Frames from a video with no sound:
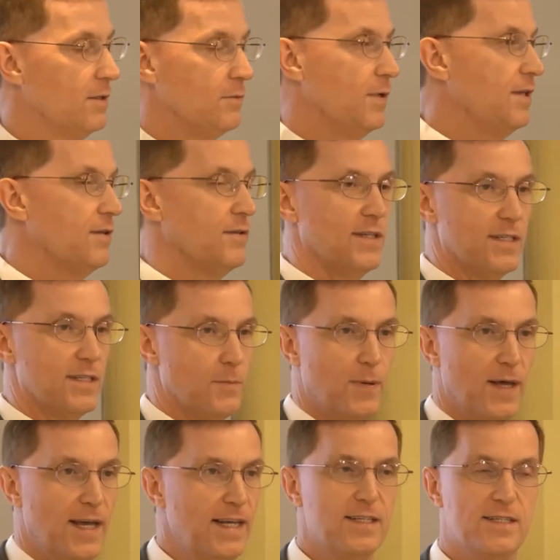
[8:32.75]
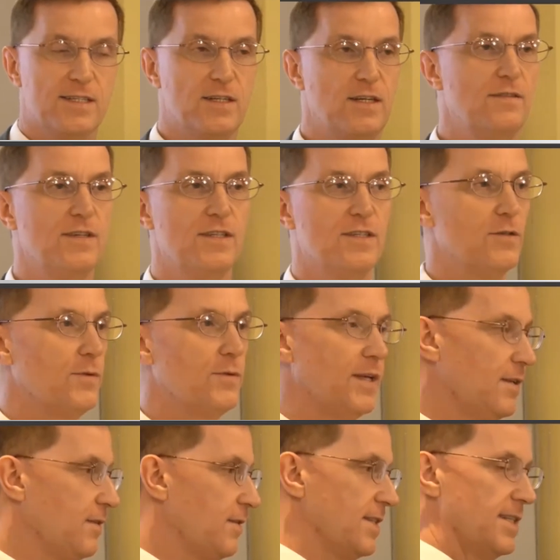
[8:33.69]
whether it's a paid service or
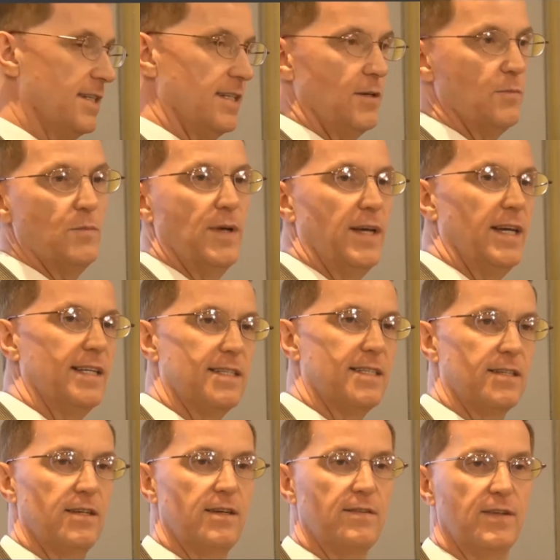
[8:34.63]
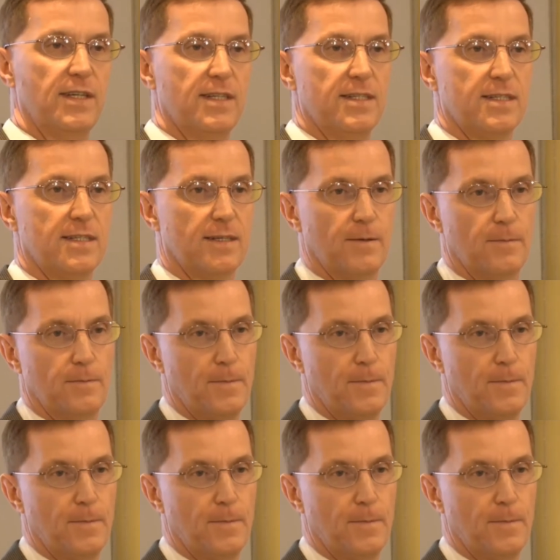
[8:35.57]
whether it's an unpaid service.